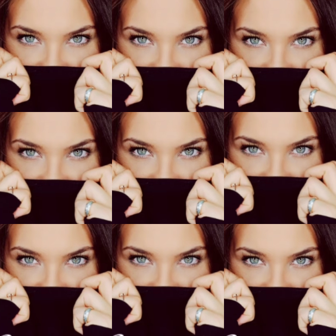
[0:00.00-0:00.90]
I
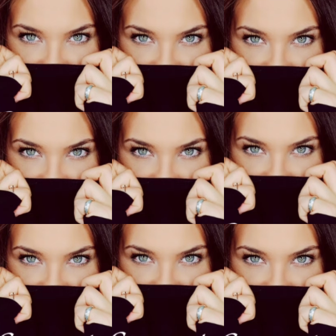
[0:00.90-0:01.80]
was going to put like
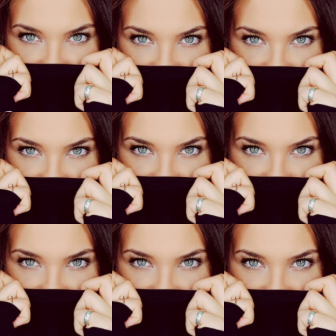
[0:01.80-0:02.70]
some stuff on my
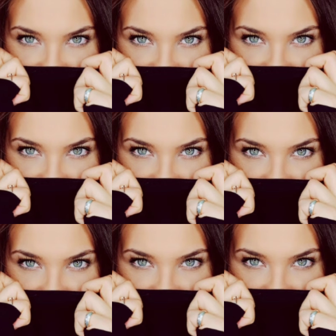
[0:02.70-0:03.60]
hair to,
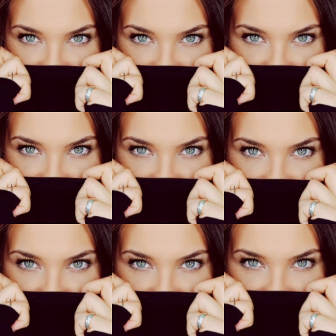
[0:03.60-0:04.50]
make it curl and
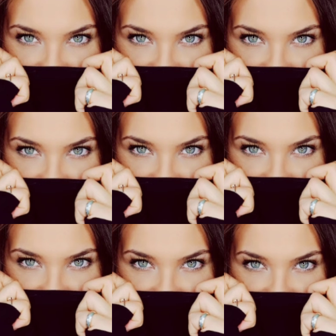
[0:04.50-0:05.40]
da-da-da.
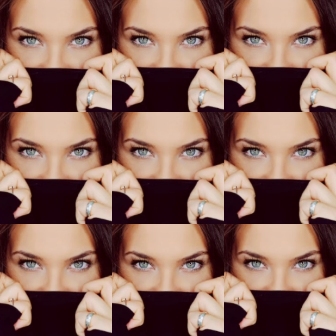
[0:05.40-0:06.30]

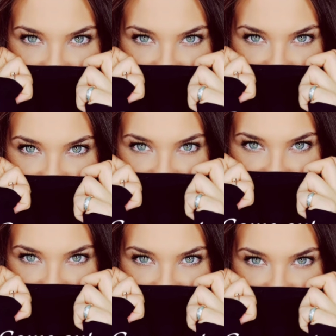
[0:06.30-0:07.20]
And
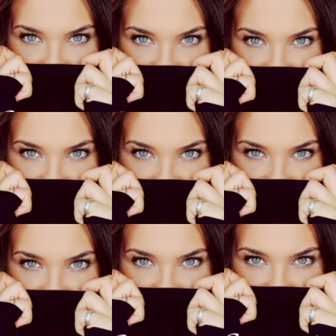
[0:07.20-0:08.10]
and I was
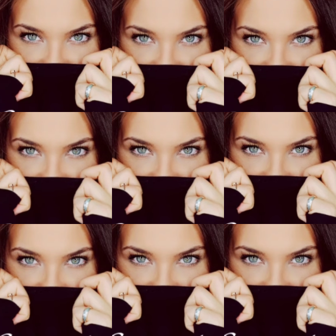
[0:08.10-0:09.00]
like, nope. And I
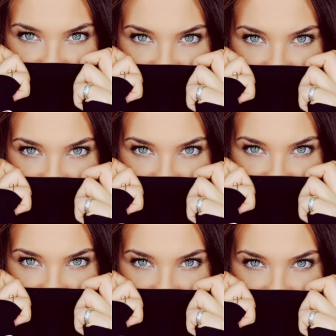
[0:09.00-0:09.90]
just kept
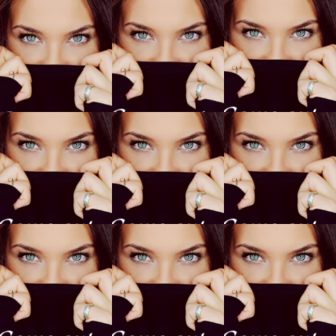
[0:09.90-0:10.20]
going.